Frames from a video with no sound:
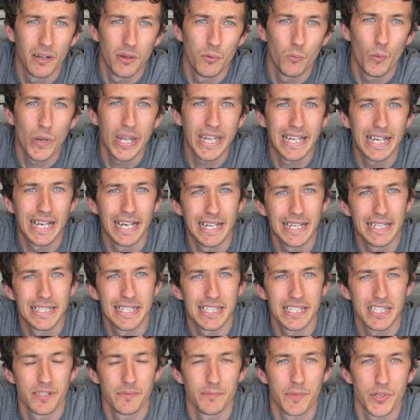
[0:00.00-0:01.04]
weak link
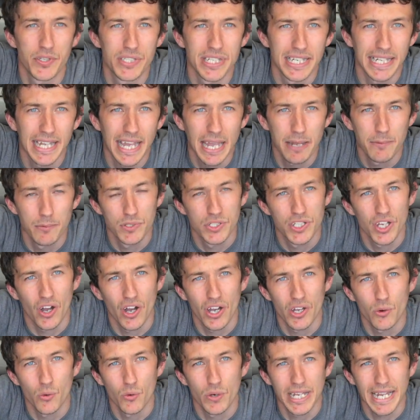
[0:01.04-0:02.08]
system using the cable tie
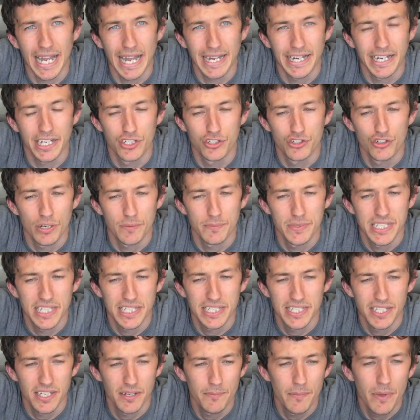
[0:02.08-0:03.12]
or the anchor trip
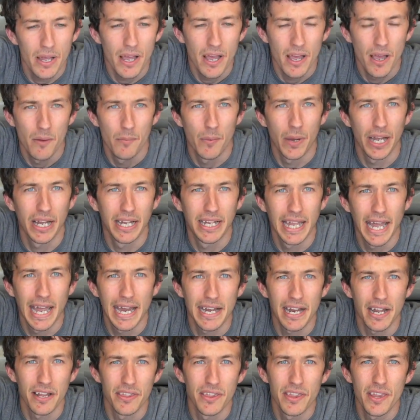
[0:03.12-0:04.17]
system, but
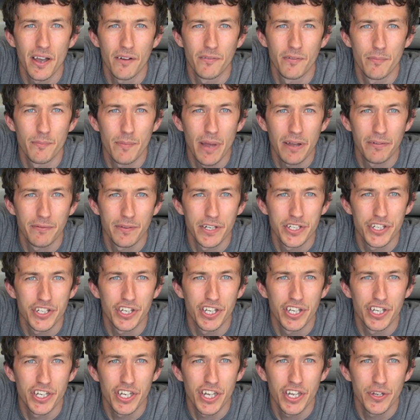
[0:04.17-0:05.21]
again another method you
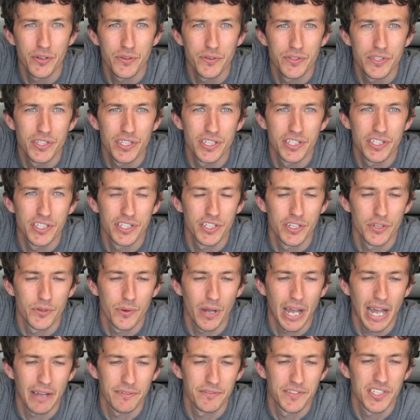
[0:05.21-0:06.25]
can use to
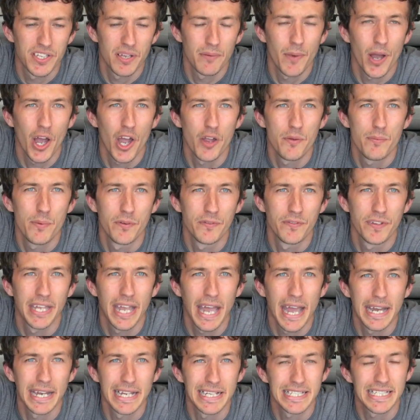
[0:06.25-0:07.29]
have some hope of
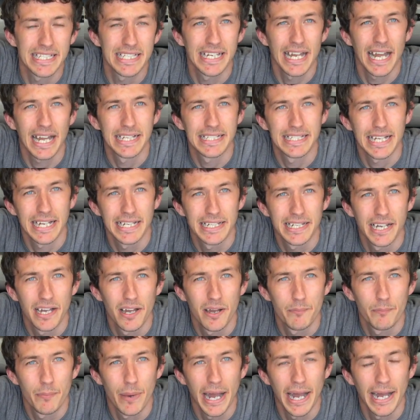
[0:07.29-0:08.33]
getting a snagged anchor
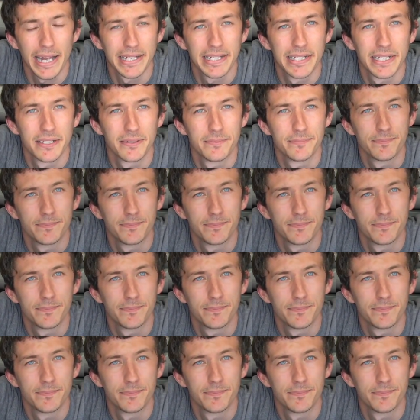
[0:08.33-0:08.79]
back.